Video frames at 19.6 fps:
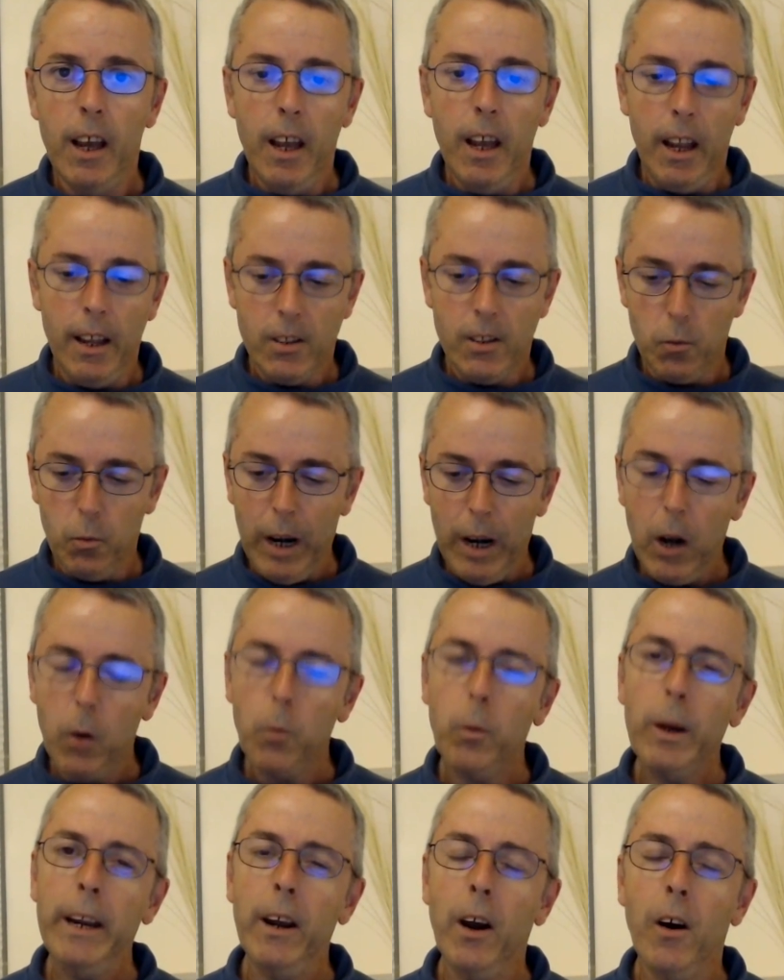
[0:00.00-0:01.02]
It's where
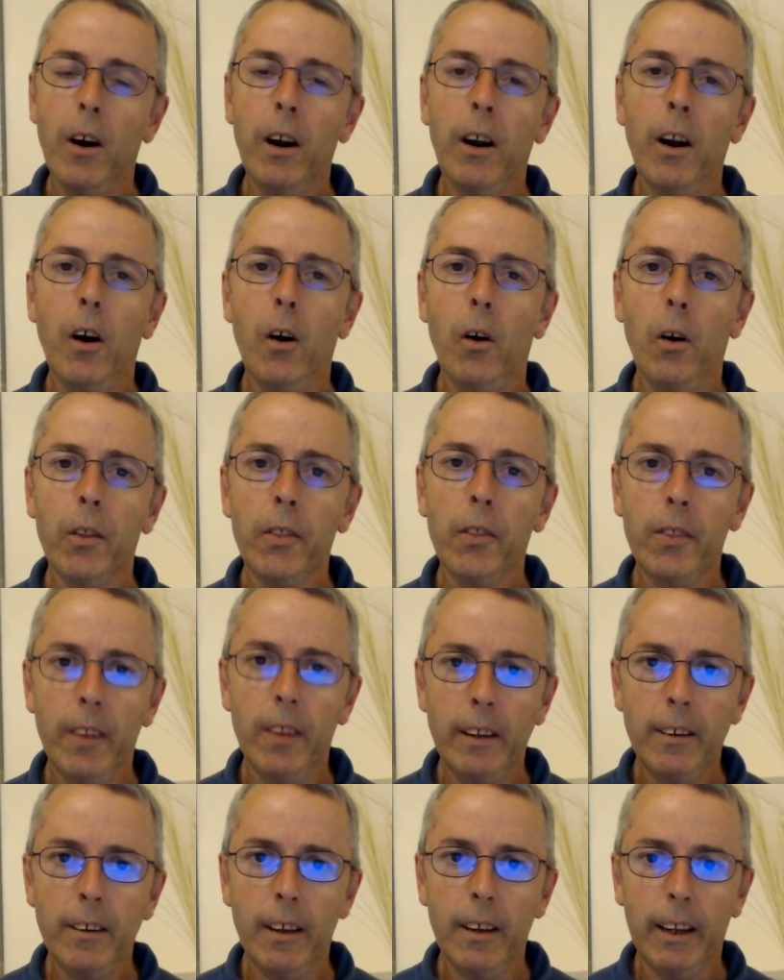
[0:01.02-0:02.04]
we are
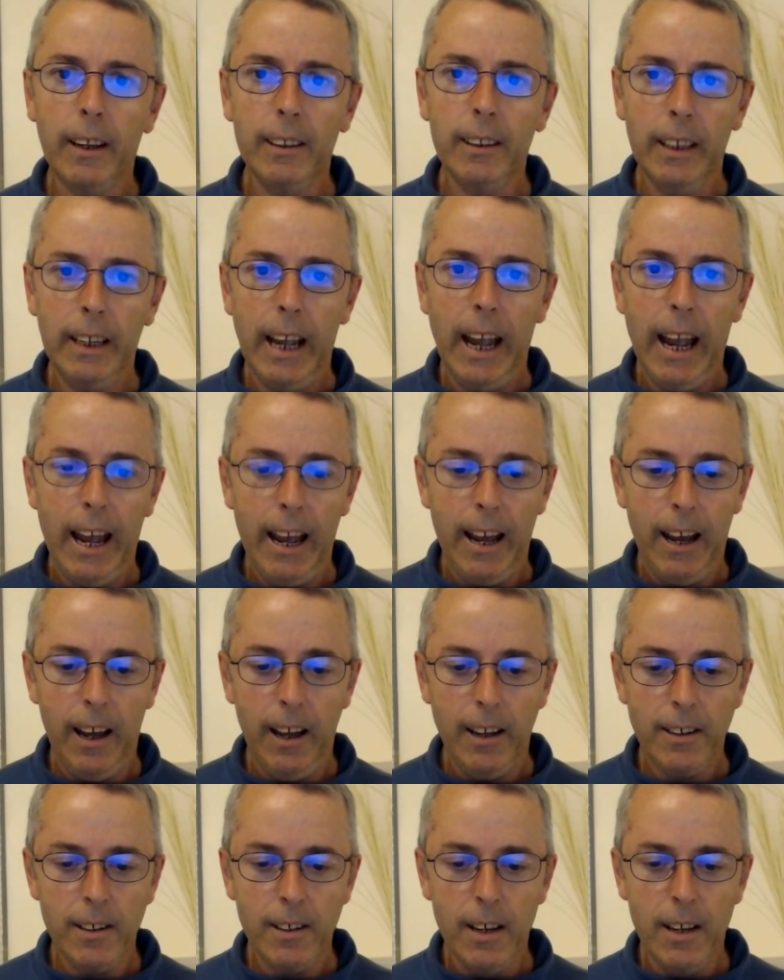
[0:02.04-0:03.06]
authentically
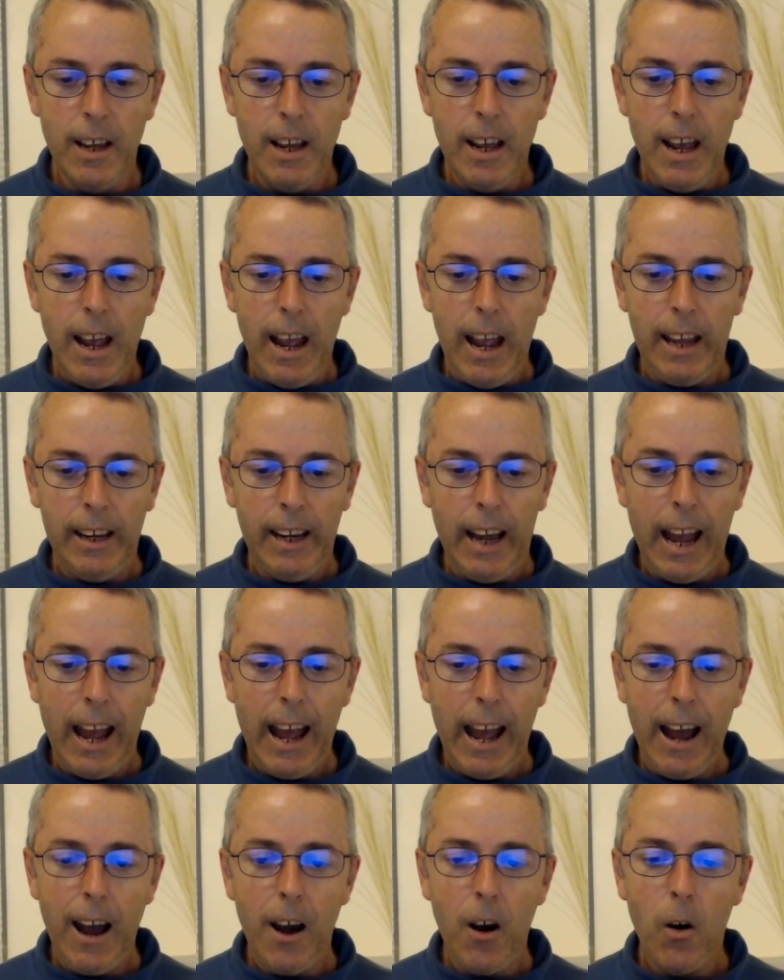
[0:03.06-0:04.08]
at and
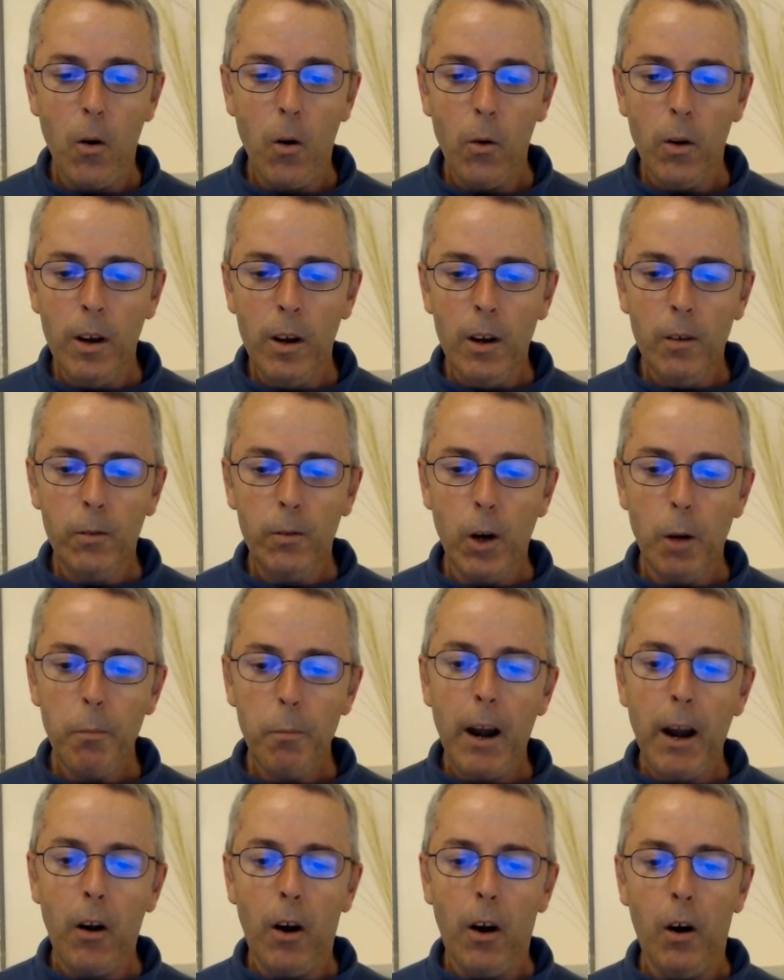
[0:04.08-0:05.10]
how from
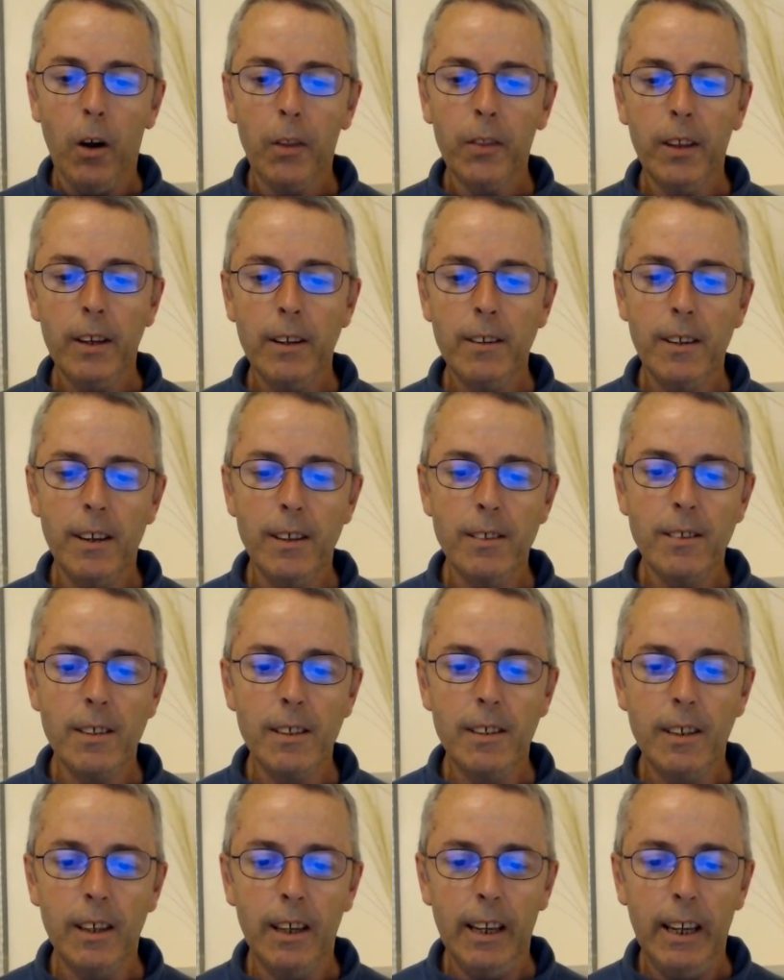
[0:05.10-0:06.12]
our
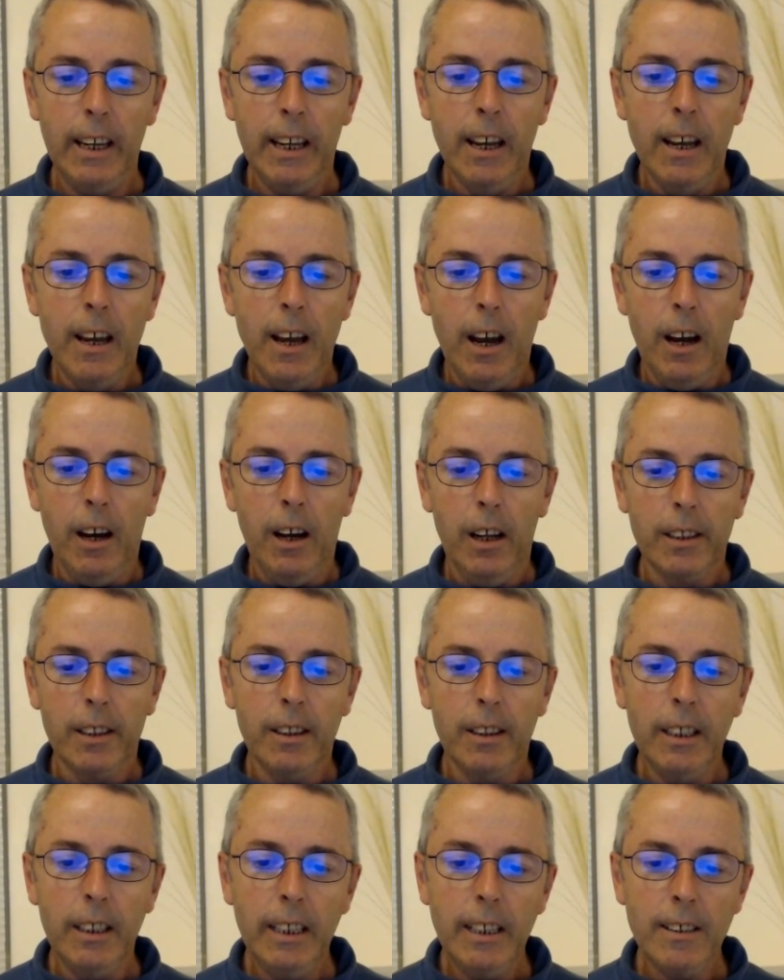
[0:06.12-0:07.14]
authenticity,
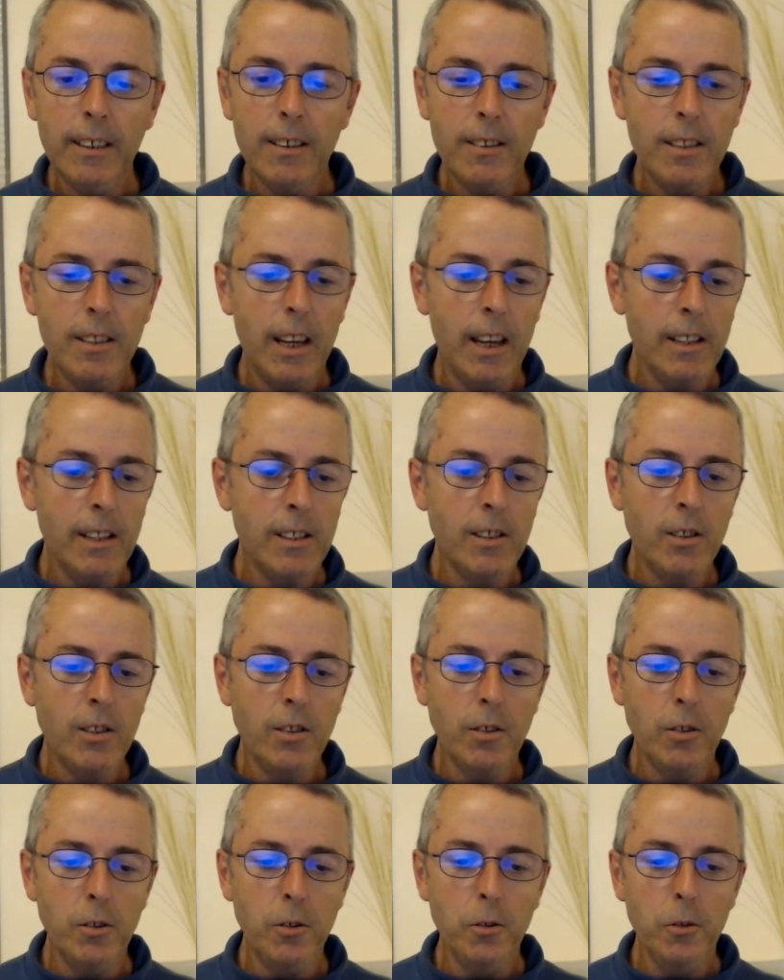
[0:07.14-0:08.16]
things tend
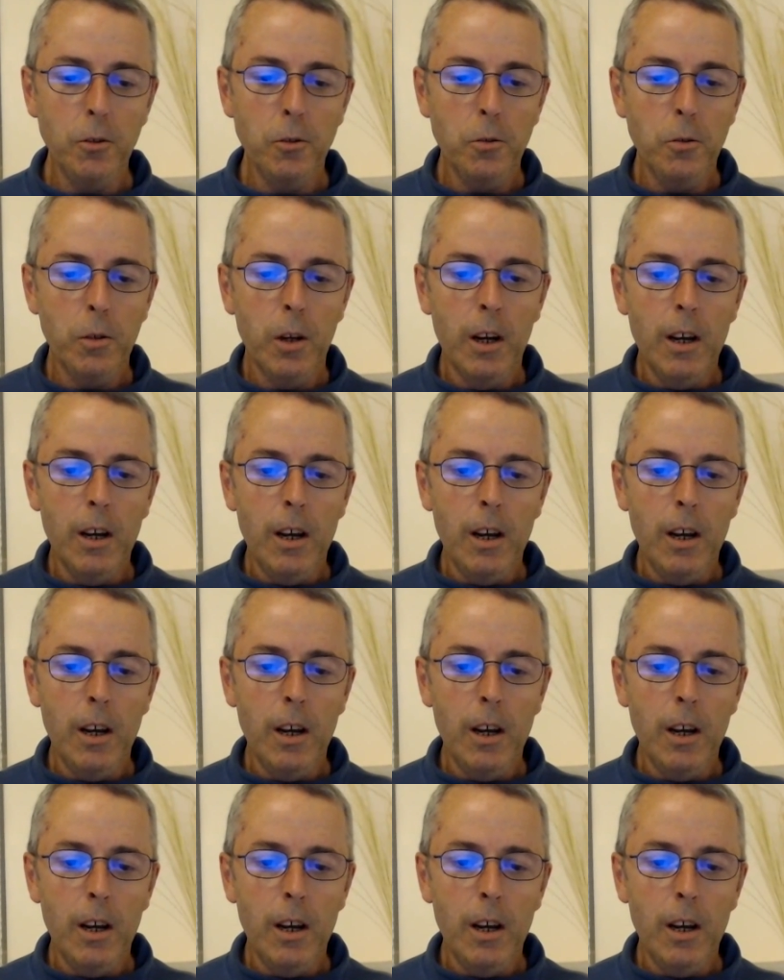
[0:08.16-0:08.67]
to